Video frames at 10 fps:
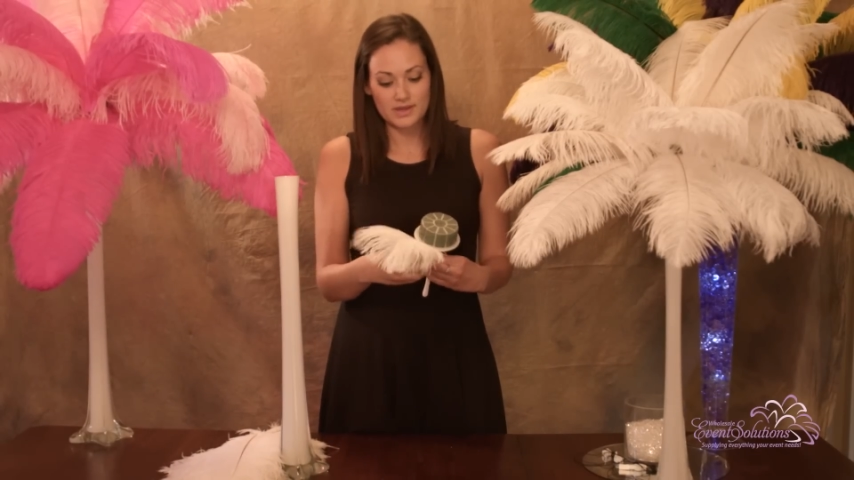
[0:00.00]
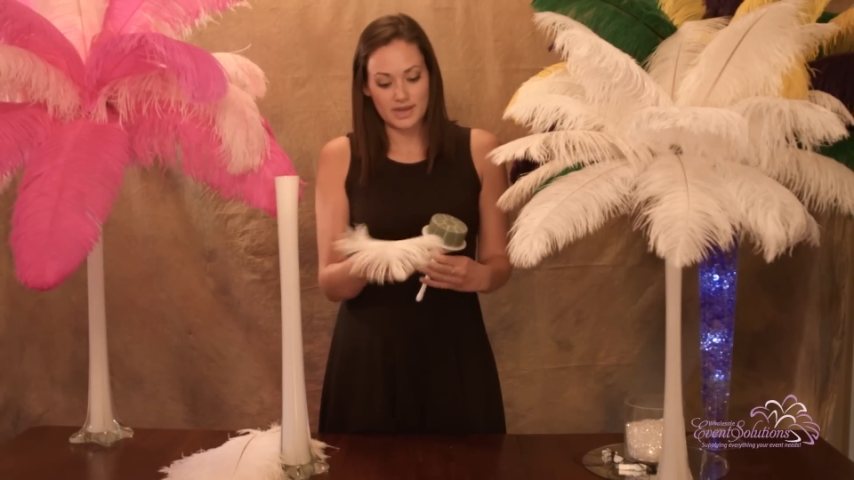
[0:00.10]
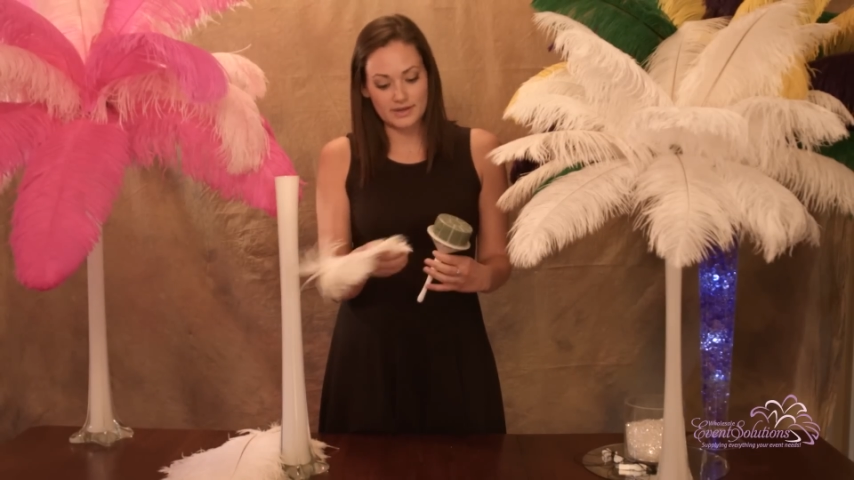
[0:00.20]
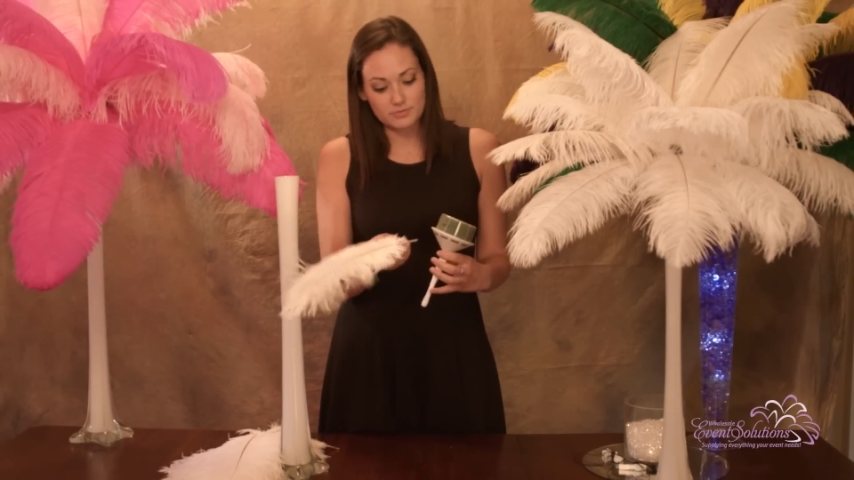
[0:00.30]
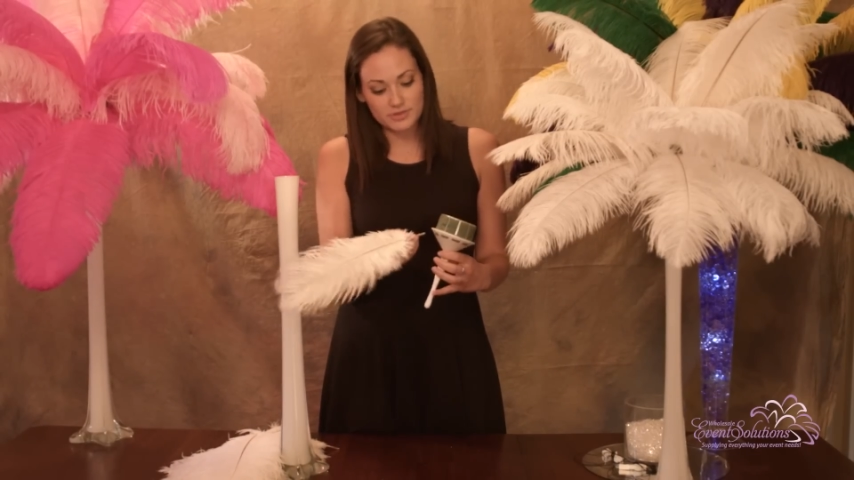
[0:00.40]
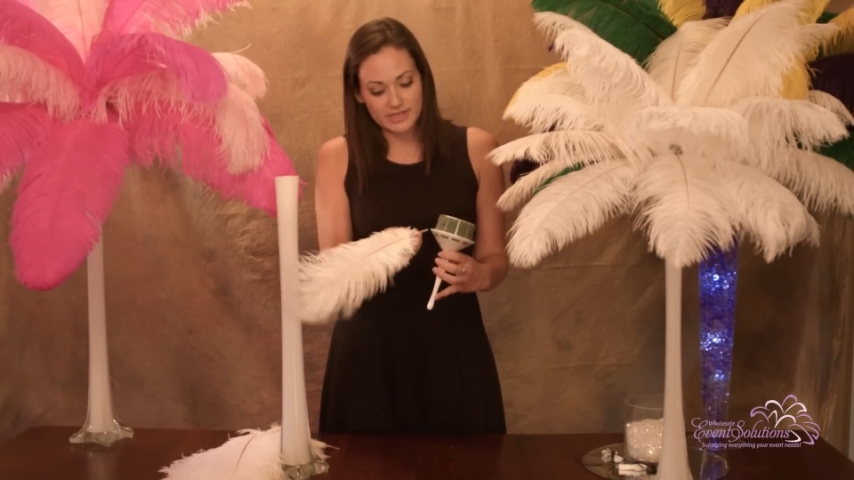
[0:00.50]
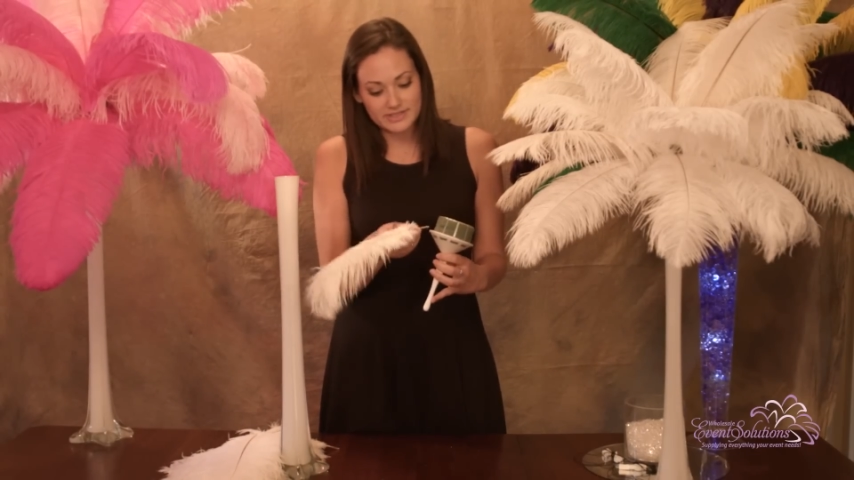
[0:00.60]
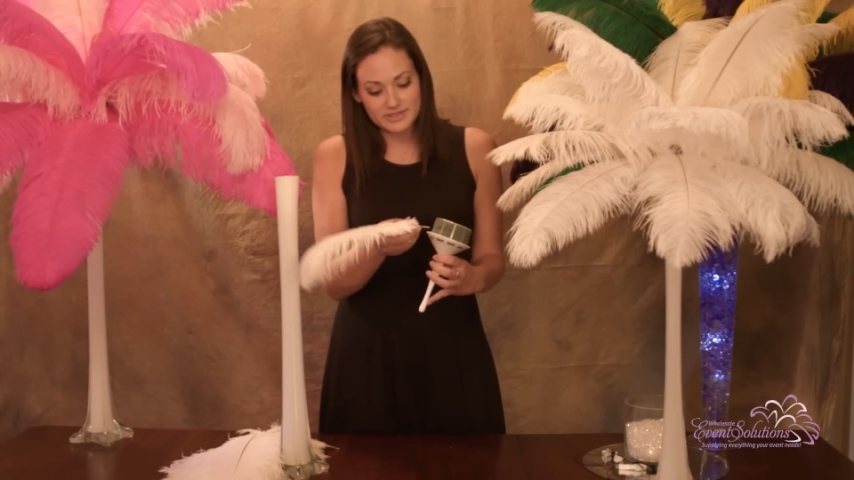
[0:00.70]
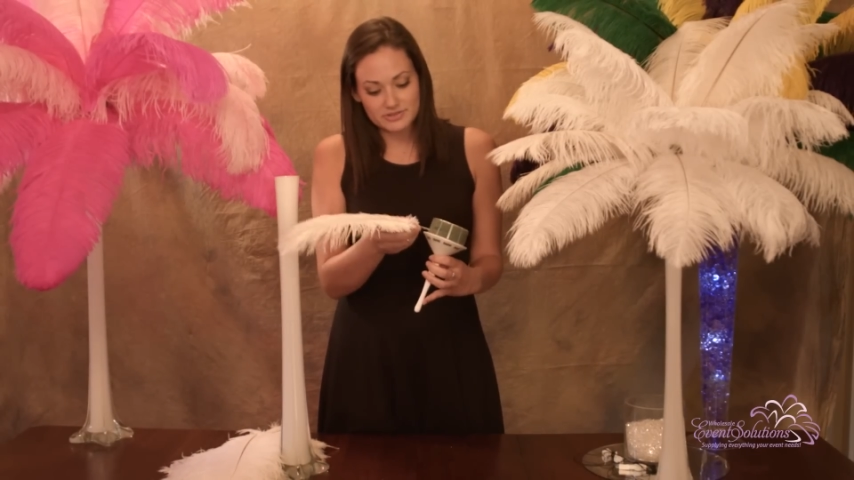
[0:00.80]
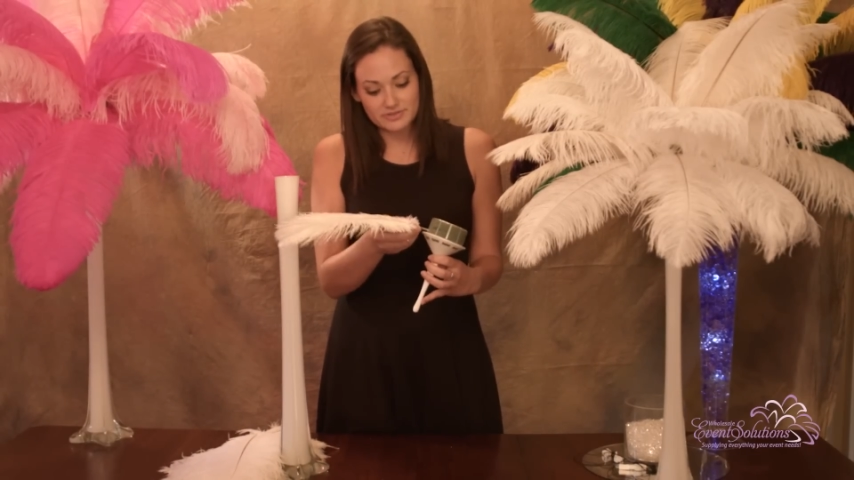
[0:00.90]
and we'll
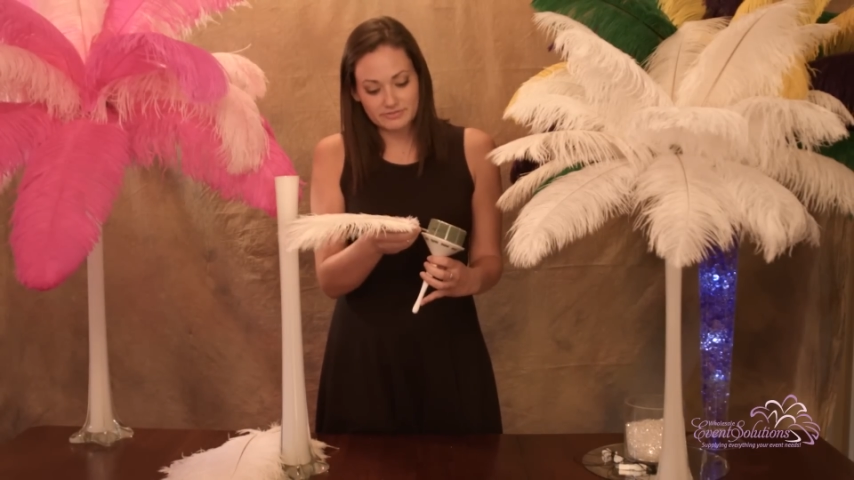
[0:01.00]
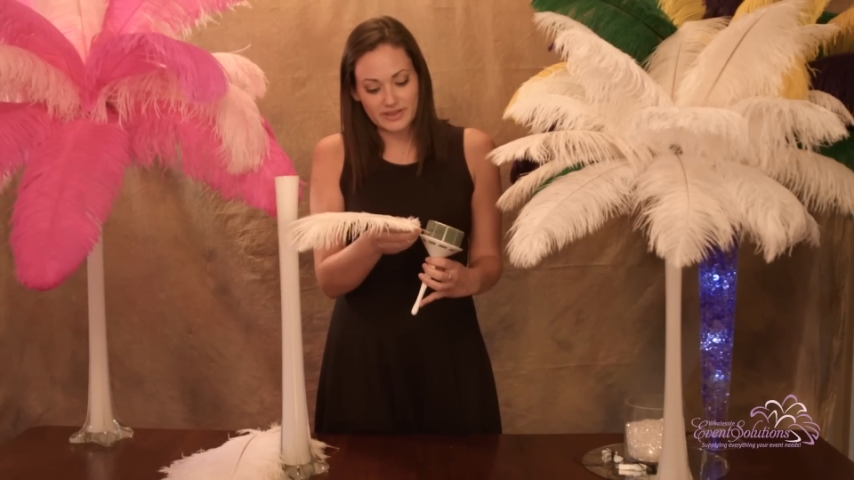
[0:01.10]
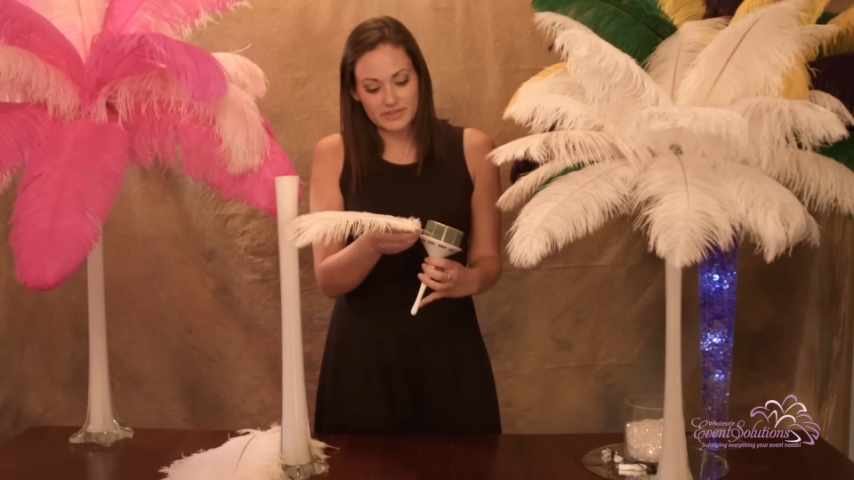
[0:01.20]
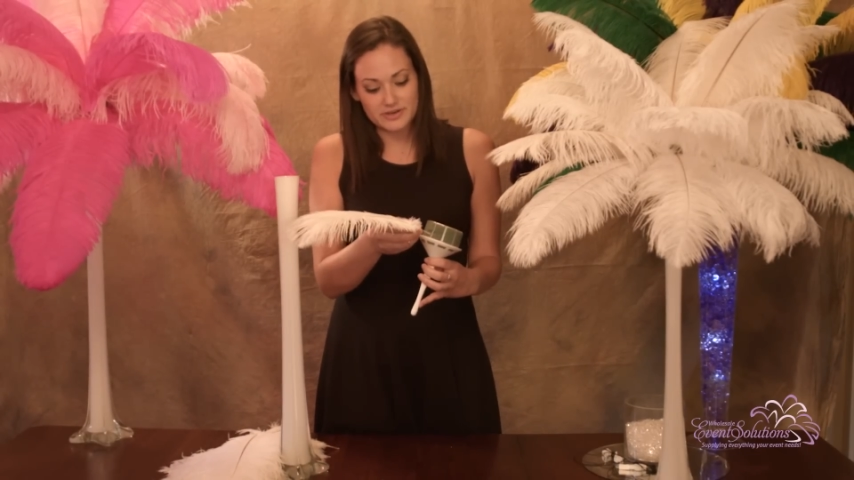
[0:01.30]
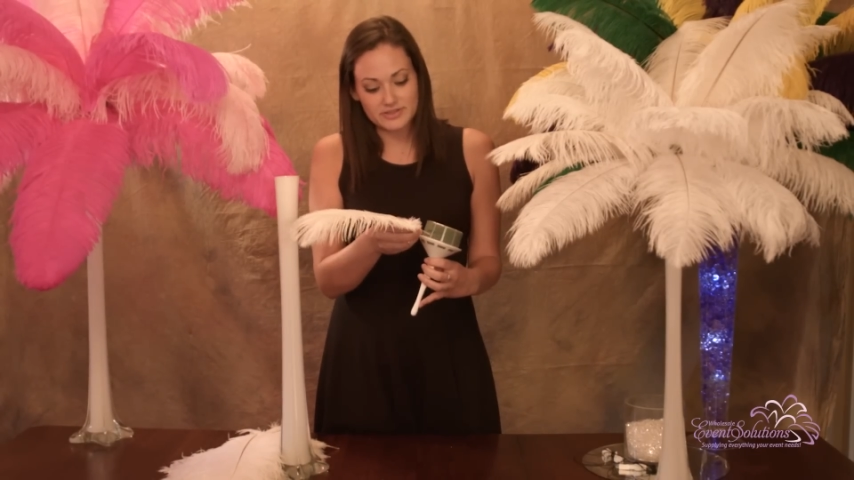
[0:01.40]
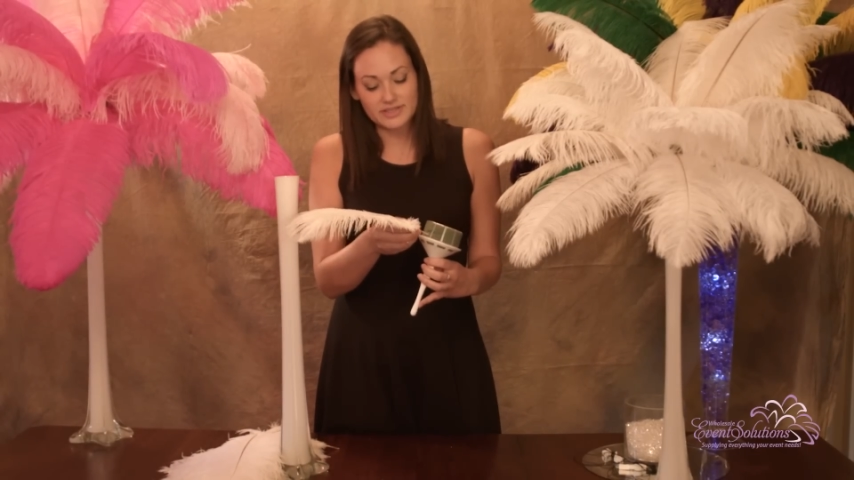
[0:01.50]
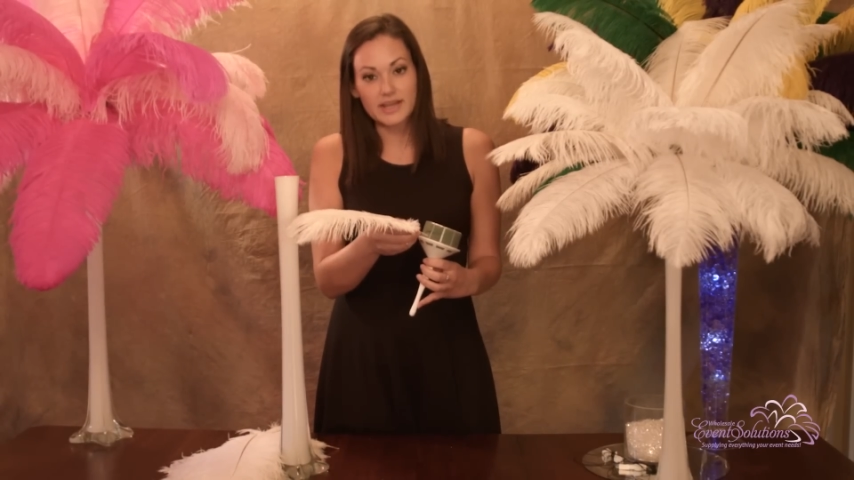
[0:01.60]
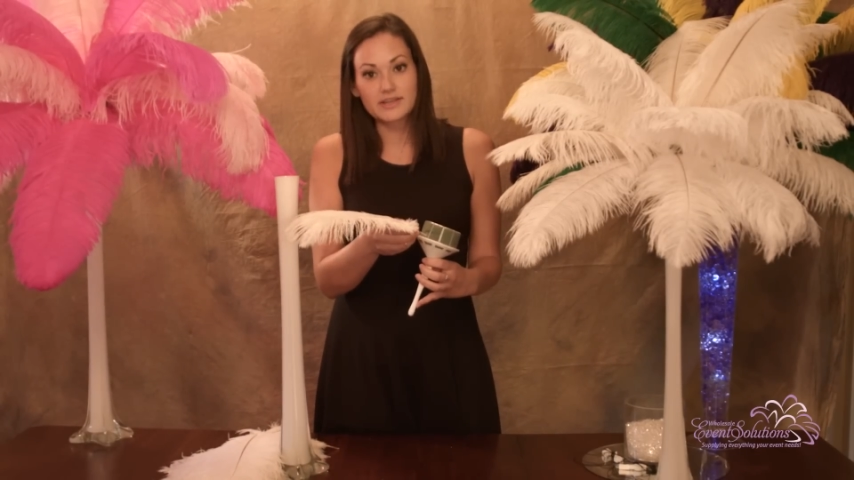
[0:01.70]
insert the feathers